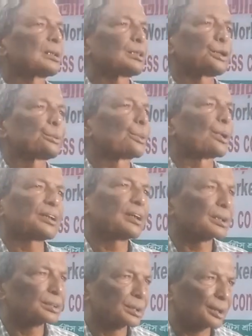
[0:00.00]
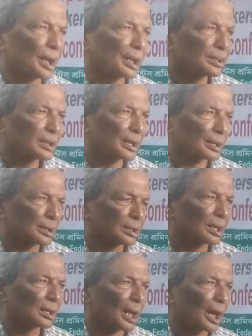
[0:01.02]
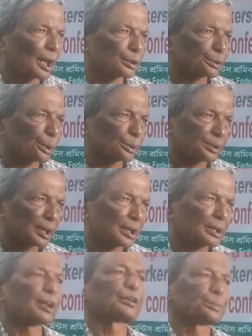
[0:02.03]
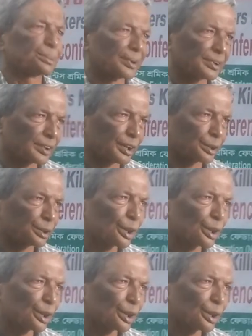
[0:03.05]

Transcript: the workers' rights they are not respected.